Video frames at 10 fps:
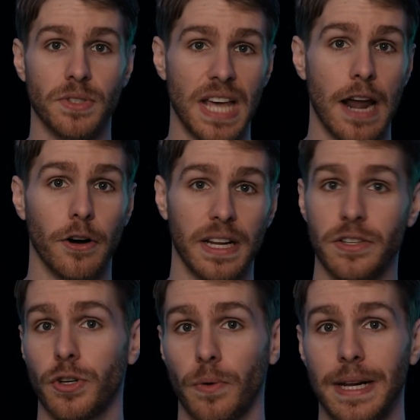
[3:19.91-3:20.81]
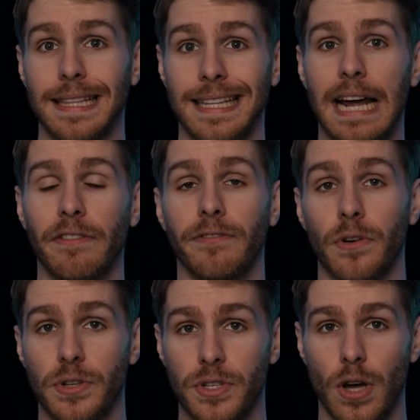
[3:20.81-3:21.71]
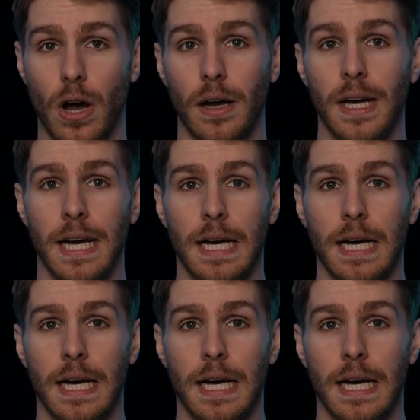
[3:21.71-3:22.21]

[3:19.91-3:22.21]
Saturday screening that I first saw.